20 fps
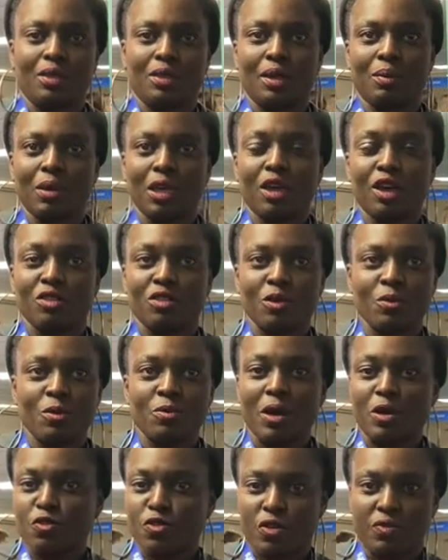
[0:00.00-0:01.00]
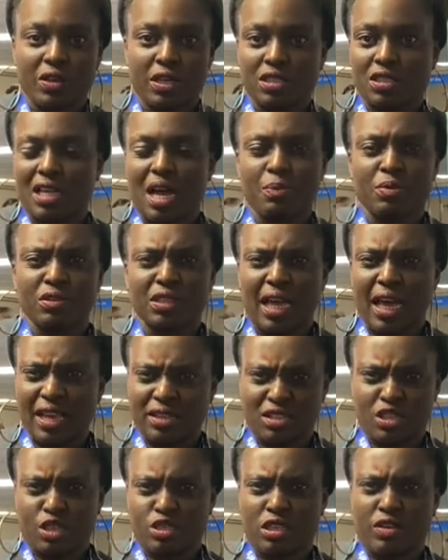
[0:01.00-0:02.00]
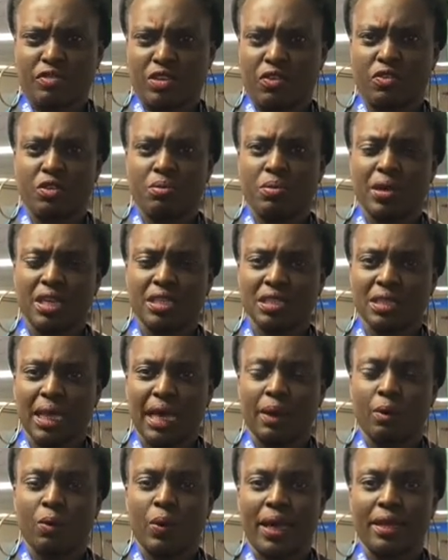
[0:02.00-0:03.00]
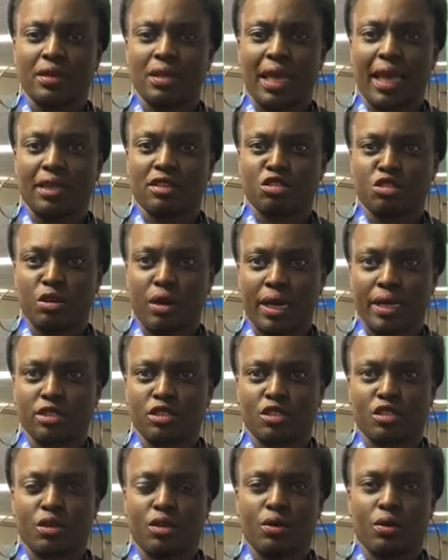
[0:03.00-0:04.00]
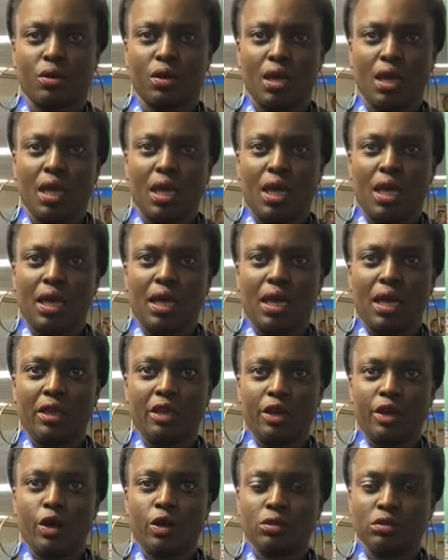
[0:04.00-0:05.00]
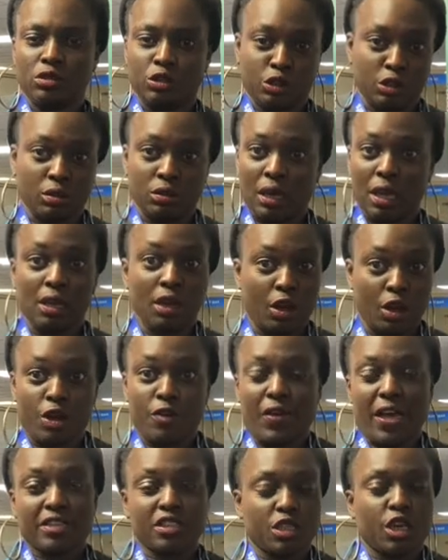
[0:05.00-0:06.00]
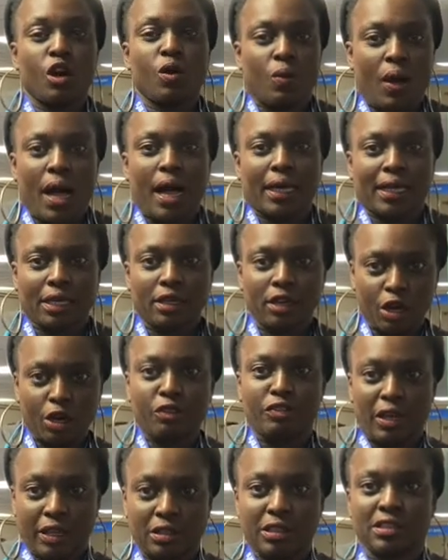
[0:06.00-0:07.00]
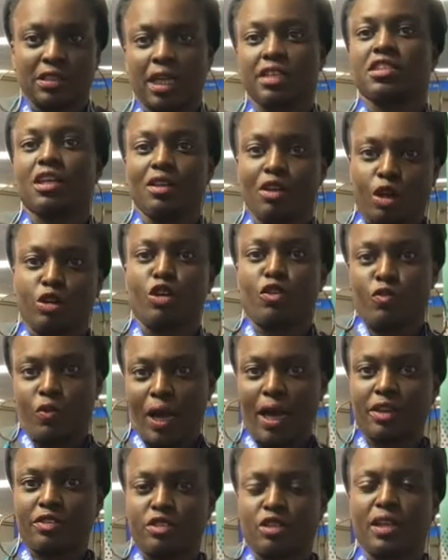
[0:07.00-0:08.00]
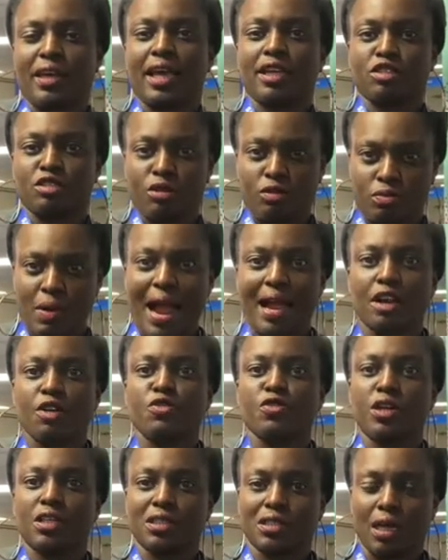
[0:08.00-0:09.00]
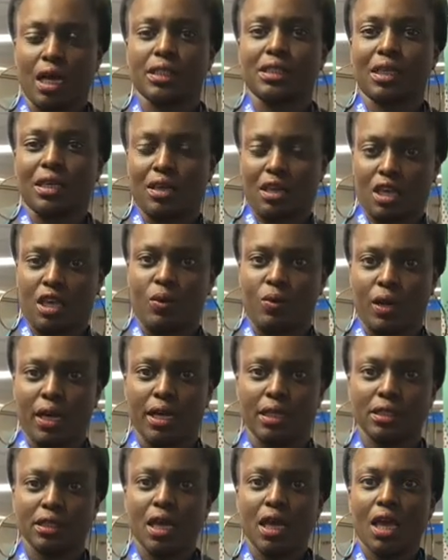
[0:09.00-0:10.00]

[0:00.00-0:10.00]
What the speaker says: Because some of my favorite examples that SEOs have given me is that when they try to, you know, do a lot of SEO work, it takes a lot of work to get to rank for a certain keyword.